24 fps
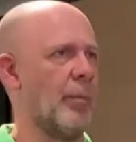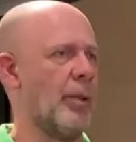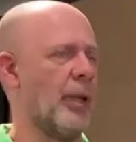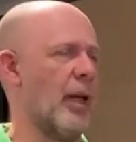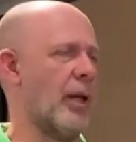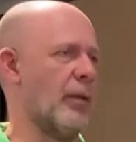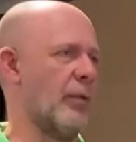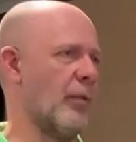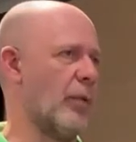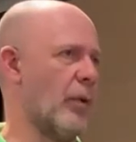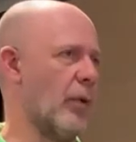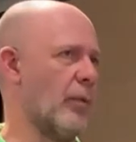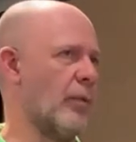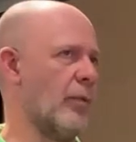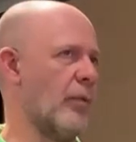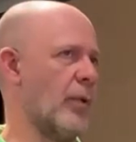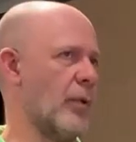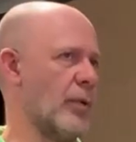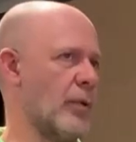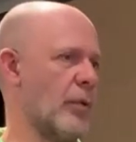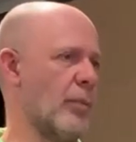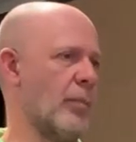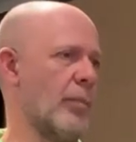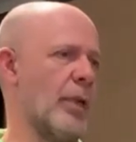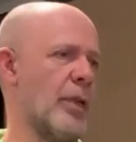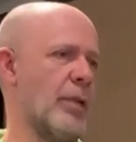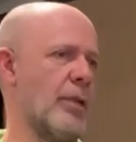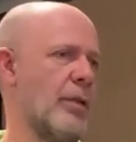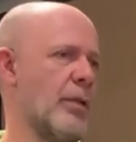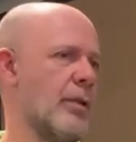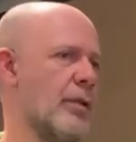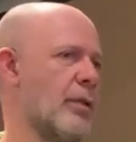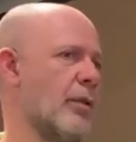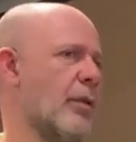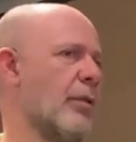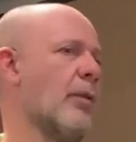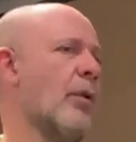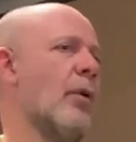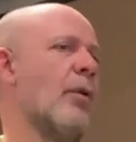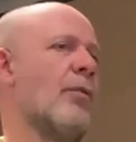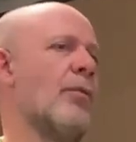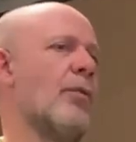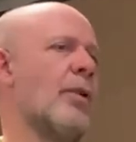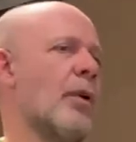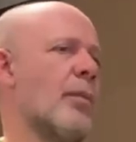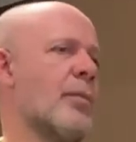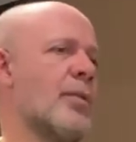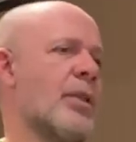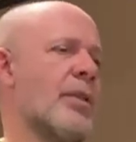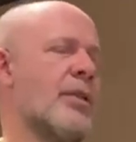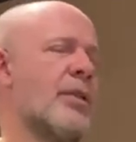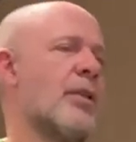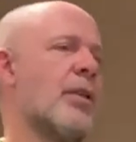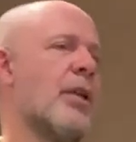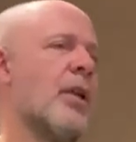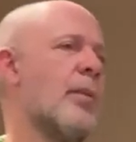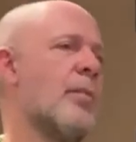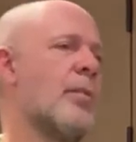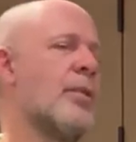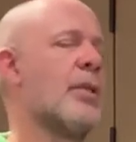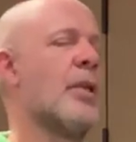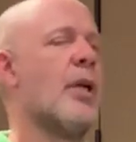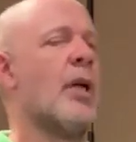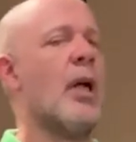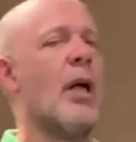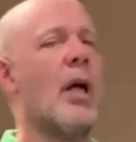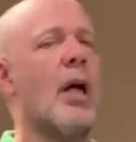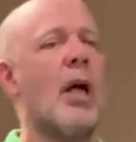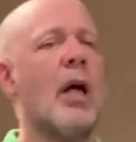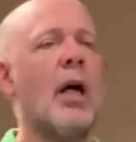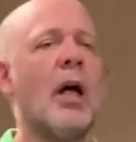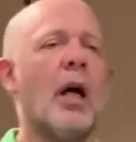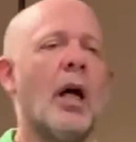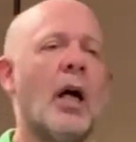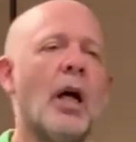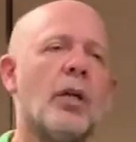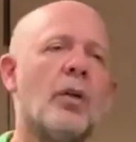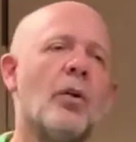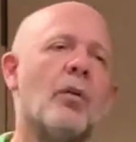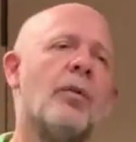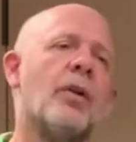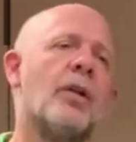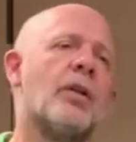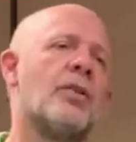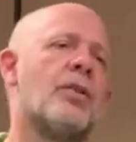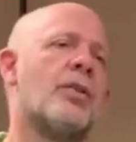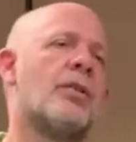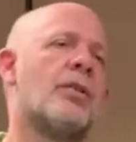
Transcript: platform for submissions of films and scripts, you will